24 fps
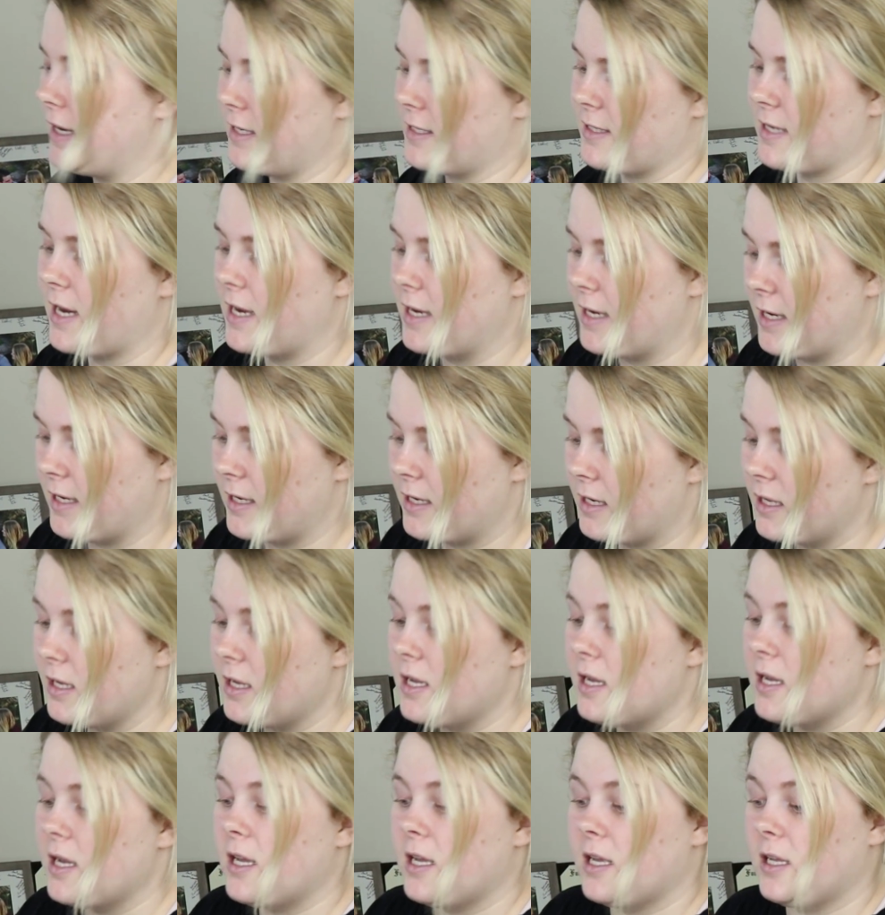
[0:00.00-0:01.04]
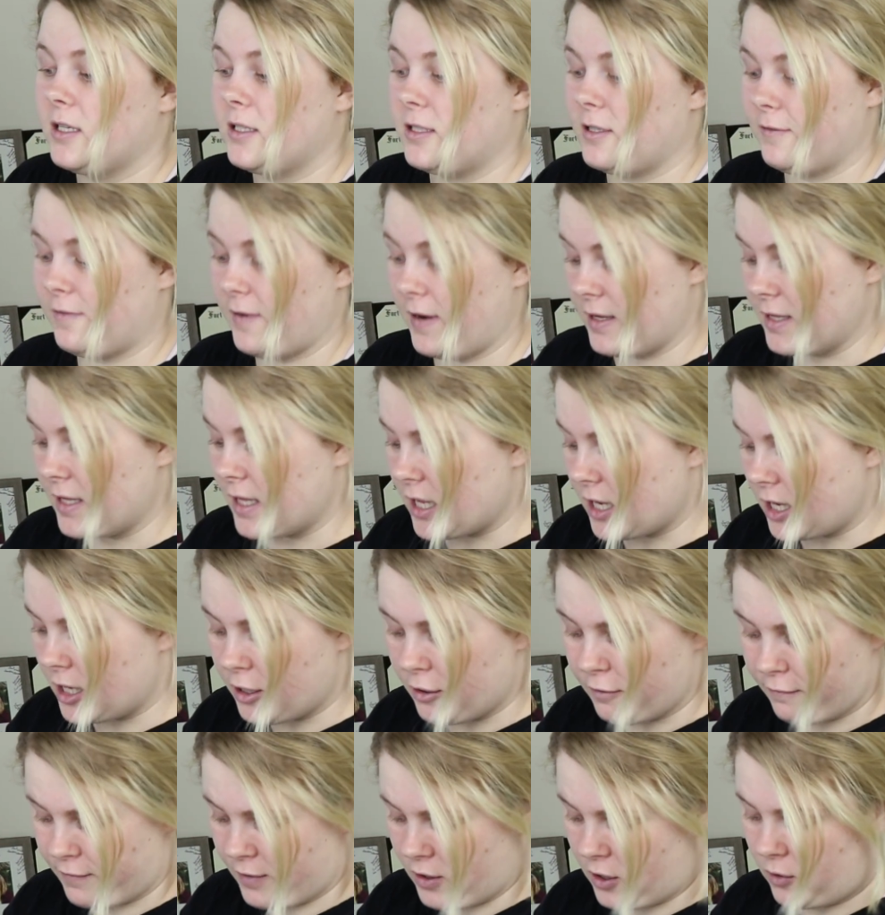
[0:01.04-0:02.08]
excited to finally get a
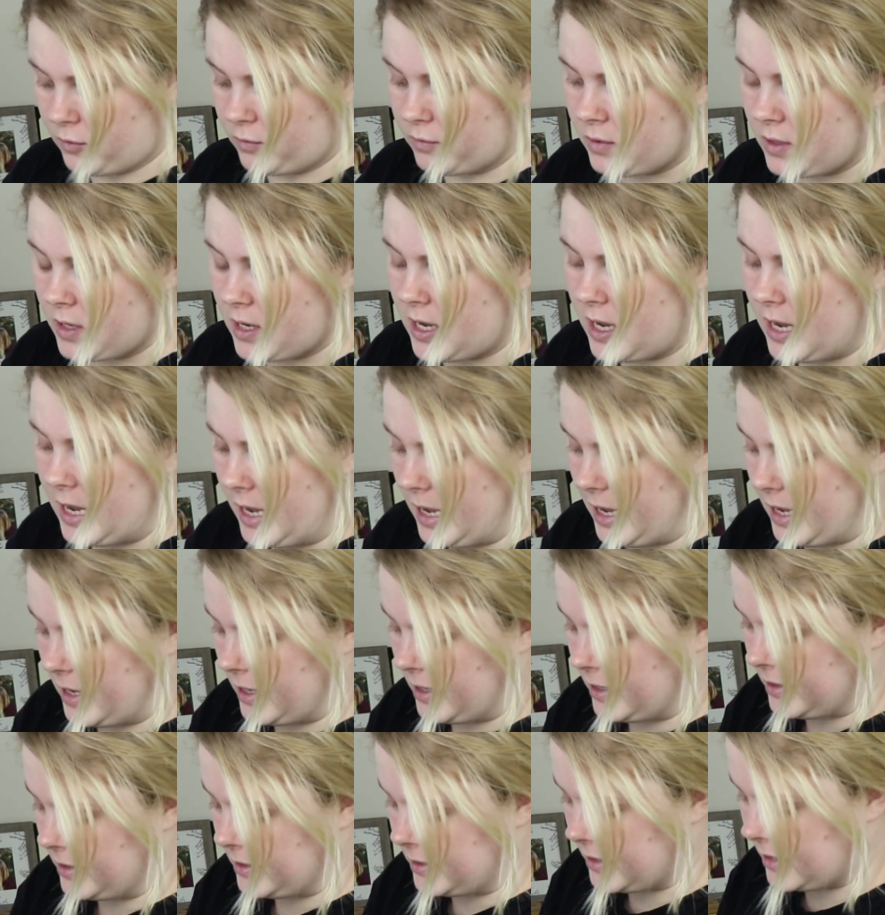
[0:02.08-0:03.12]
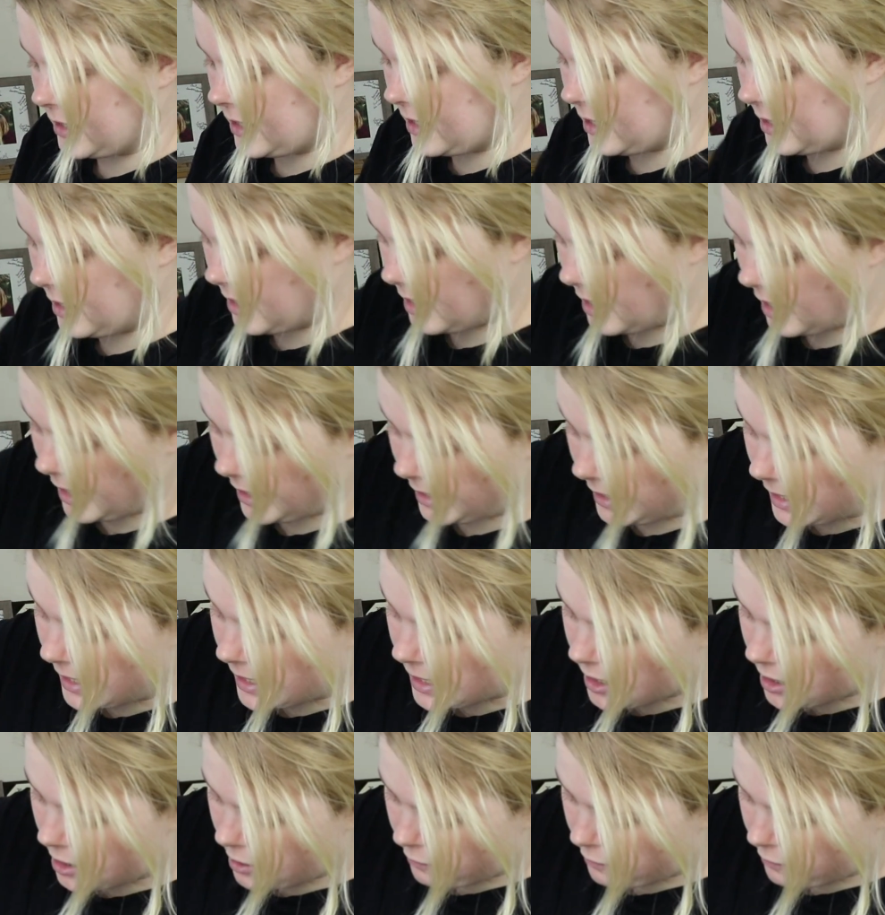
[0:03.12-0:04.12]
new phone and I need a